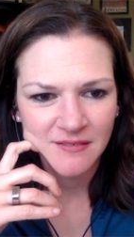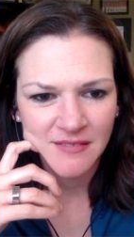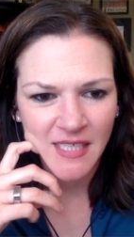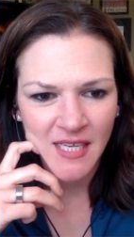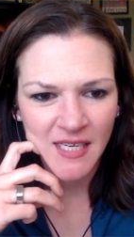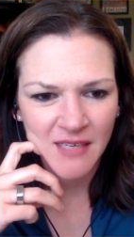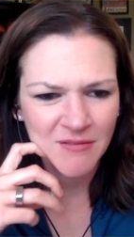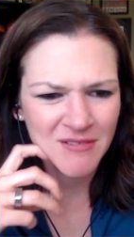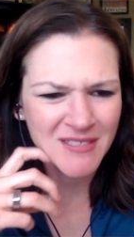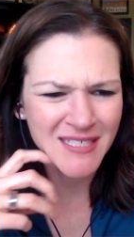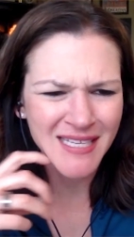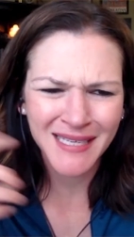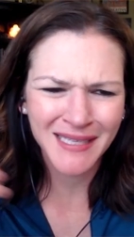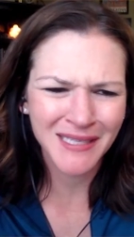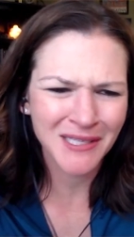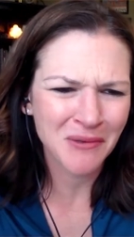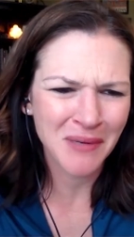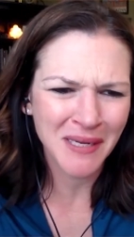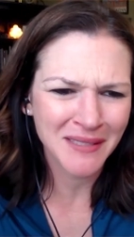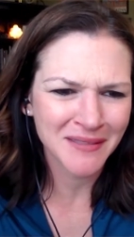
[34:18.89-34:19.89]
And it was like an
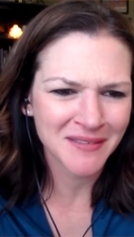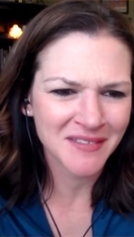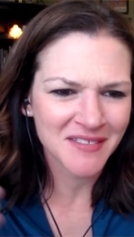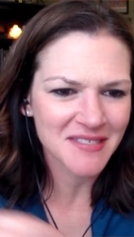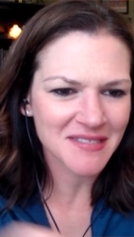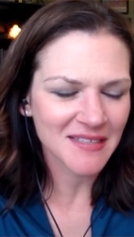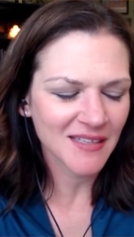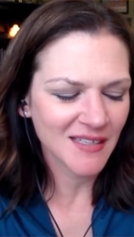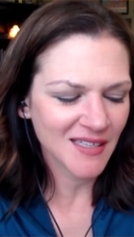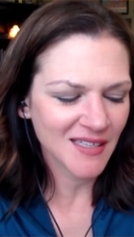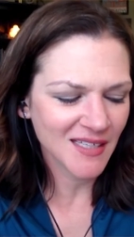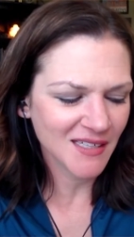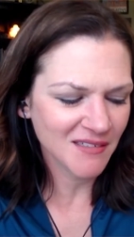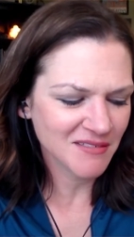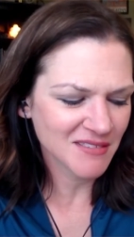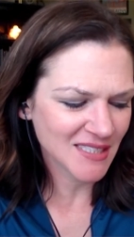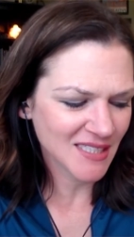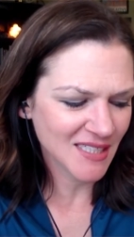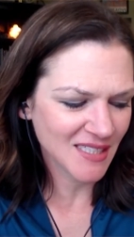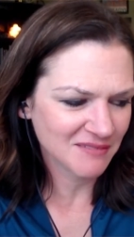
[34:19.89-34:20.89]
acquaintance. And I
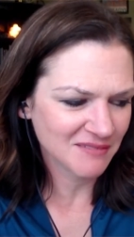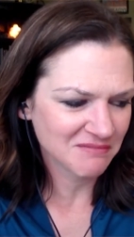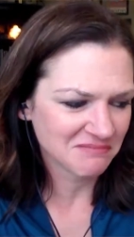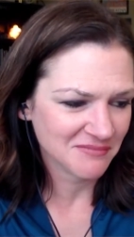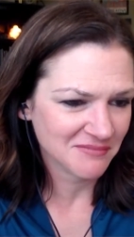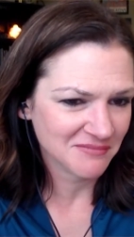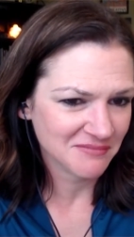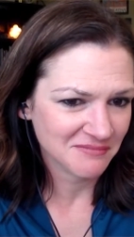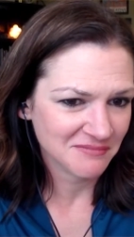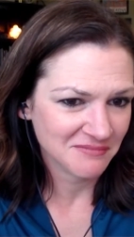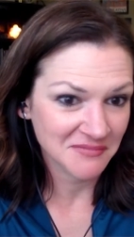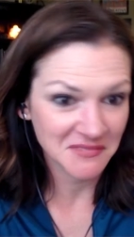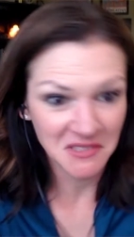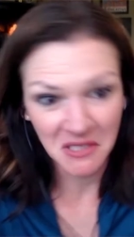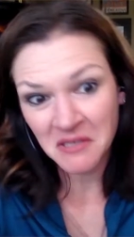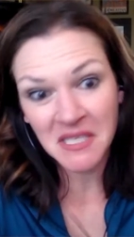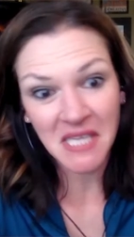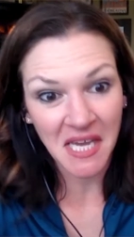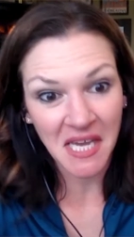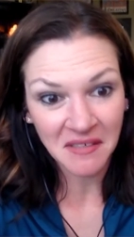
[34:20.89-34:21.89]
was like,
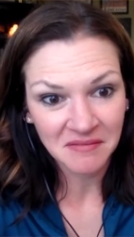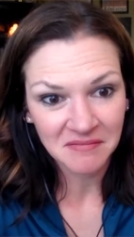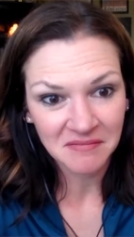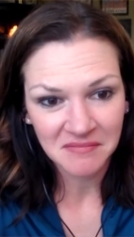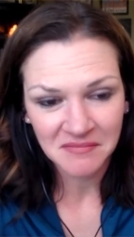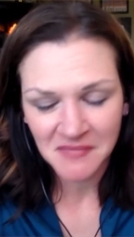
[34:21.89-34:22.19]
okay.